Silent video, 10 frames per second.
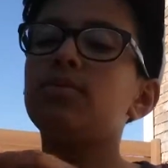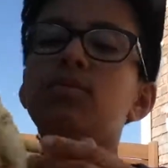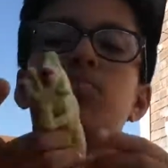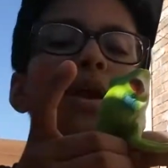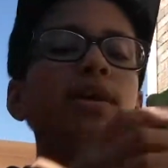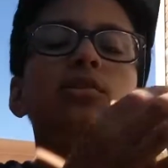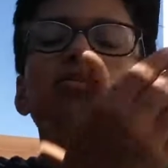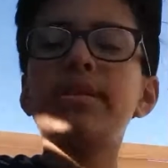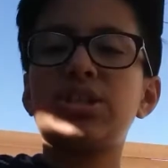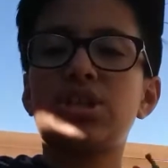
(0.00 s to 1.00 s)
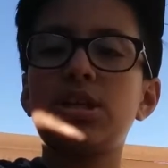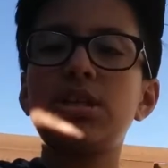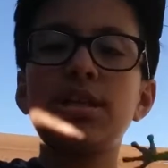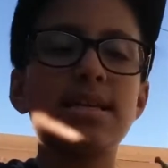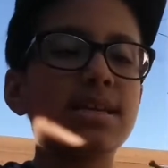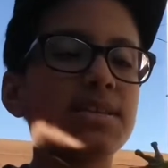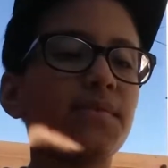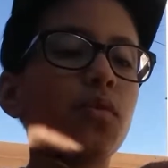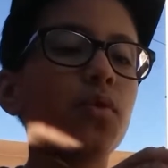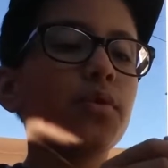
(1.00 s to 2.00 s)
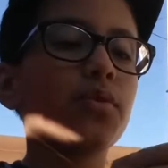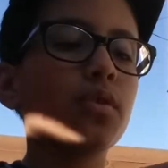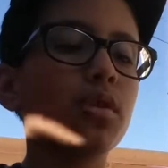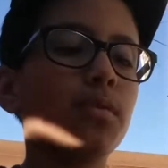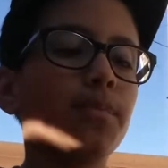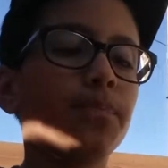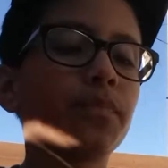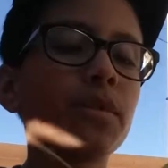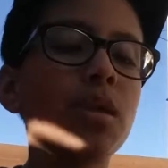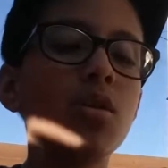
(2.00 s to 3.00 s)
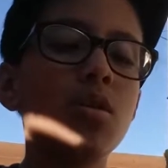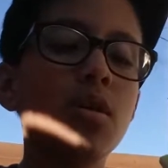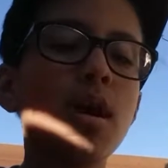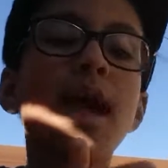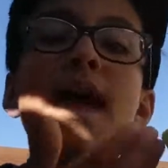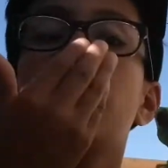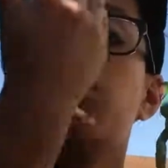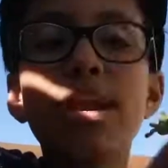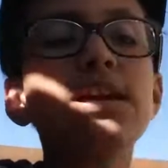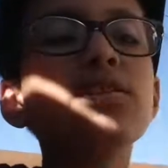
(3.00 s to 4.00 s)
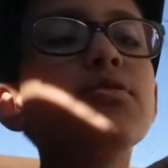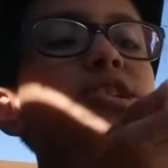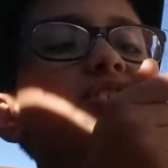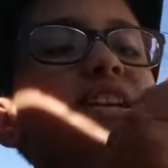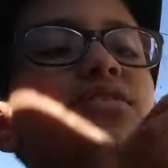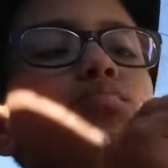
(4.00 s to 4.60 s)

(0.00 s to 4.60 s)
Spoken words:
the bright coloration is for the bright coloration, and